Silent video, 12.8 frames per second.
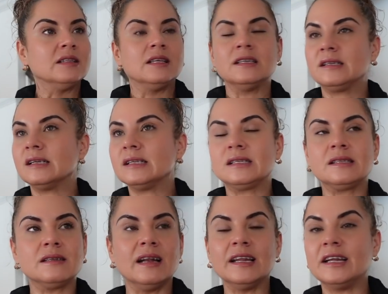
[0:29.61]
This
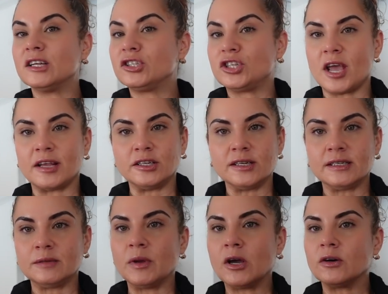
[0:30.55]
is little
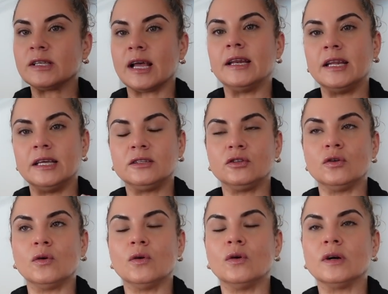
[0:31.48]
changes because I need
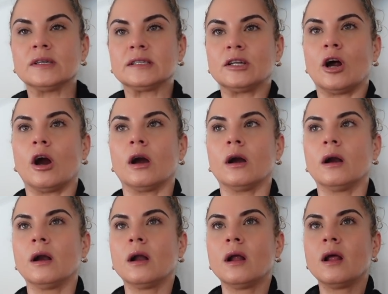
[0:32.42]
to start
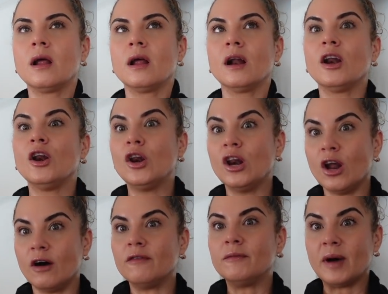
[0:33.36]

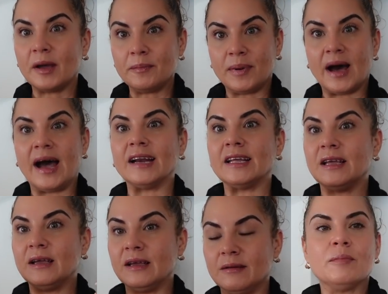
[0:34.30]
love my
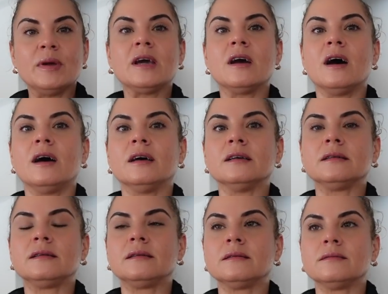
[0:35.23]
body
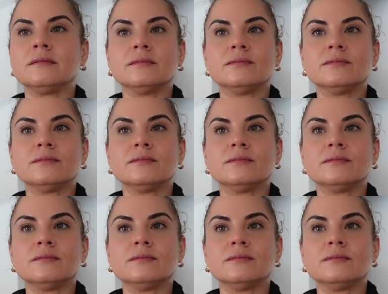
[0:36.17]
because